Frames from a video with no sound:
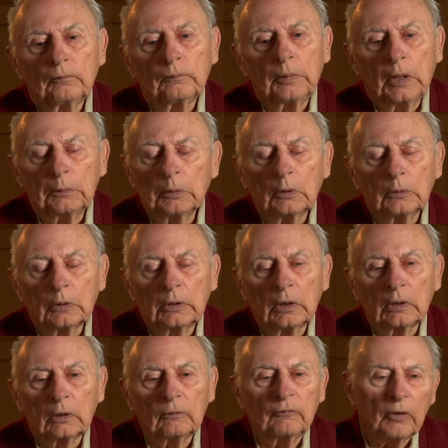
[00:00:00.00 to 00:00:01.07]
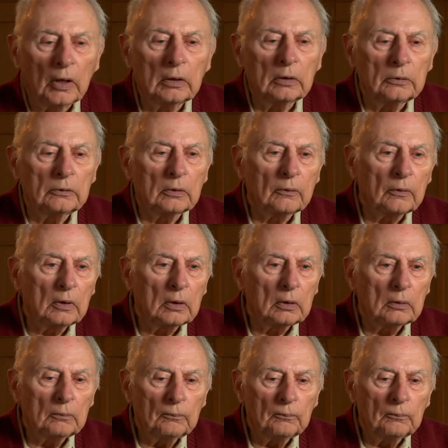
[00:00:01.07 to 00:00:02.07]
People will take advantage of that